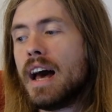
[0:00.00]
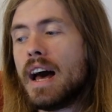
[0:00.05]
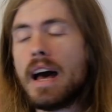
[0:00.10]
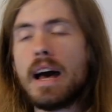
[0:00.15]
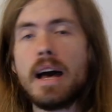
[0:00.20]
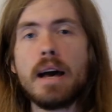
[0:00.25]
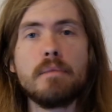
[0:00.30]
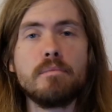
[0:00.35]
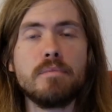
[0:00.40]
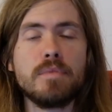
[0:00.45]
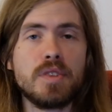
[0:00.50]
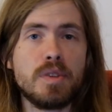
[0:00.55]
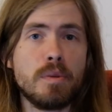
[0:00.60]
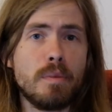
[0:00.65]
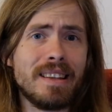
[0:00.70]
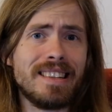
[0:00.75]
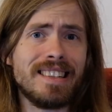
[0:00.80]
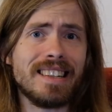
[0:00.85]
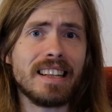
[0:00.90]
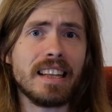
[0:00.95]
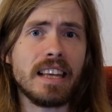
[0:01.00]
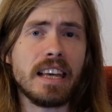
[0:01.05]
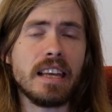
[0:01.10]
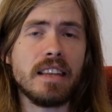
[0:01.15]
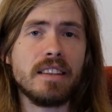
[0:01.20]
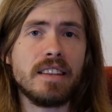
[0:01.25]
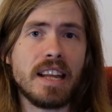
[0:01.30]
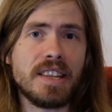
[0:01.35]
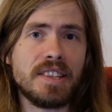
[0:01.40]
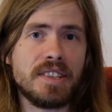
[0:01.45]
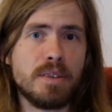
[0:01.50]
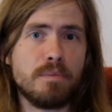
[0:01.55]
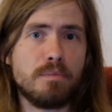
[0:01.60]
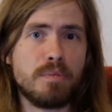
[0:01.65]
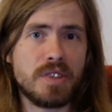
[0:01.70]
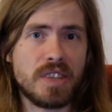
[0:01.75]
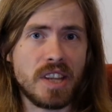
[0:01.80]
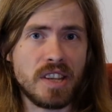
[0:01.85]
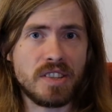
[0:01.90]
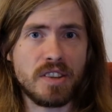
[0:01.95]
So basically that's the
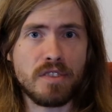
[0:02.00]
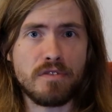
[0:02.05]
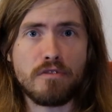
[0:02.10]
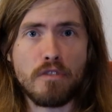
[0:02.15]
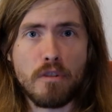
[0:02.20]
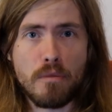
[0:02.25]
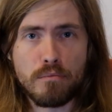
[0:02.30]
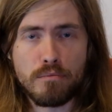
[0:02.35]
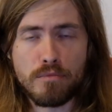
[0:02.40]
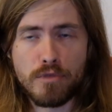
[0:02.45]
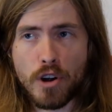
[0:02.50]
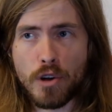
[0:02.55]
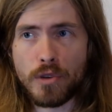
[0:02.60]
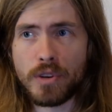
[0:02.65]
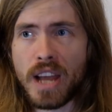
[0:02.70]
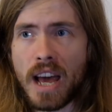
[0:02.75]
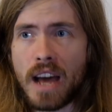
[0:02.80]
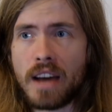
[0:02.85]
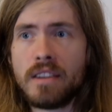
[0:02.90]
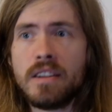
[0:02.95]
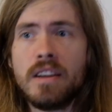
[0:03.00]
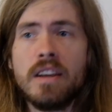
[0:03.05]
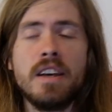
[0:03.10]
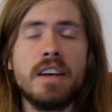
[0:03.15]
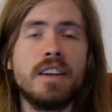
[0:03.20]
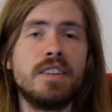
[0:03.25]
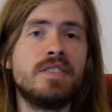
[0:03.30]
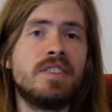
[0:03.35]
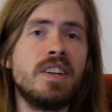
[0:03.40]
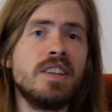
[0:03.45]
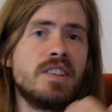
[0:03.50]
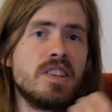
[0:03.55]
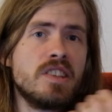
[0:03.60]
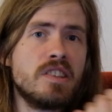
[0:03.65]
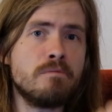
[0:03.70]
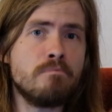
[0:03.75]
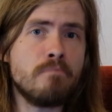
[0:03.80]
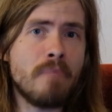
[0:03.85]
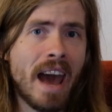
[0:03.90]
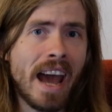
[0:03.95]
possessive pronoun. Dit
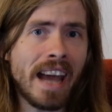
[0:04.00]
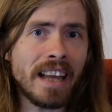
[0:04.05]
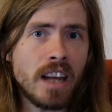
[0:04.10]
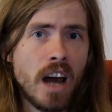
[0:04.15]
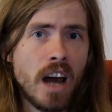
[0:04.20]
is mijn